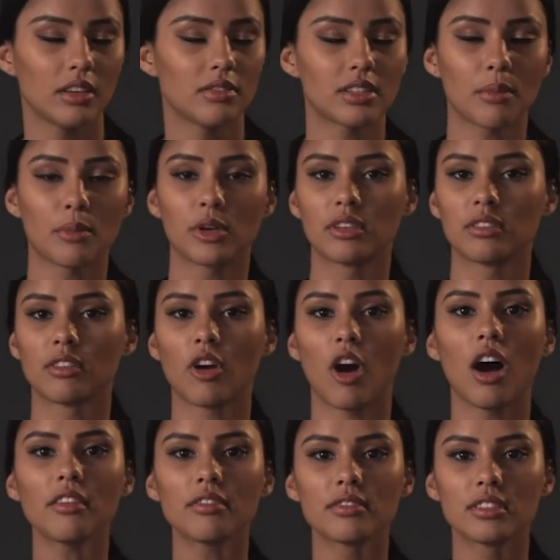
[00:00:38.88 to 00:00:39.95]
if someone
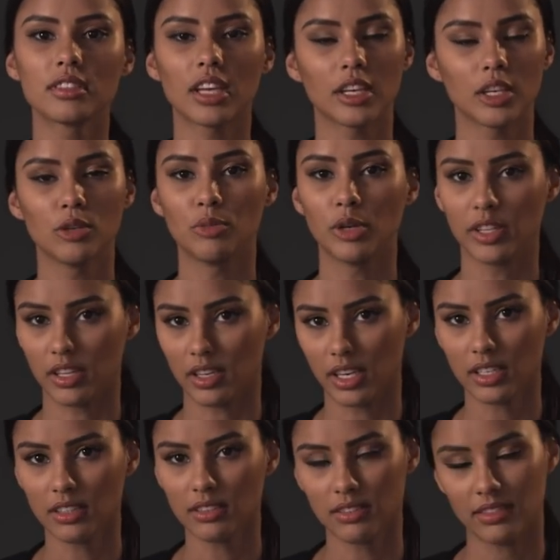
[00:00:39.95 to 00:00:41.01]
coughs and you breathe it
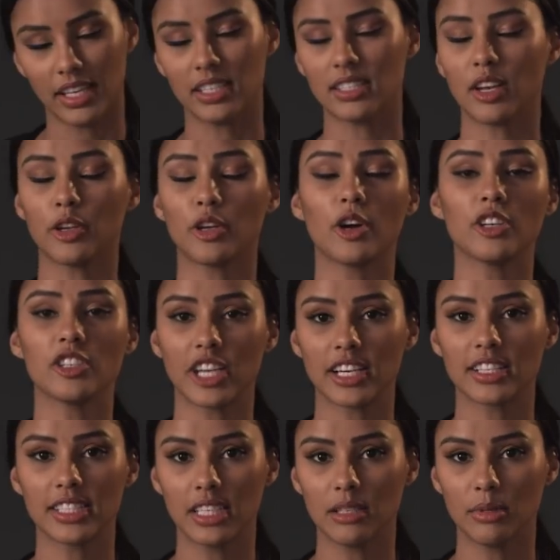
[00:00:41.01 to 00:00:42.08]
in, that is how you
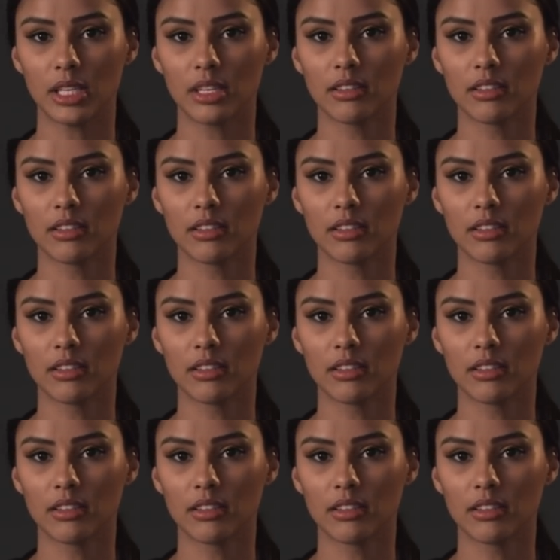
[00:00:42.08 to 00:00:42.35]
contract TB.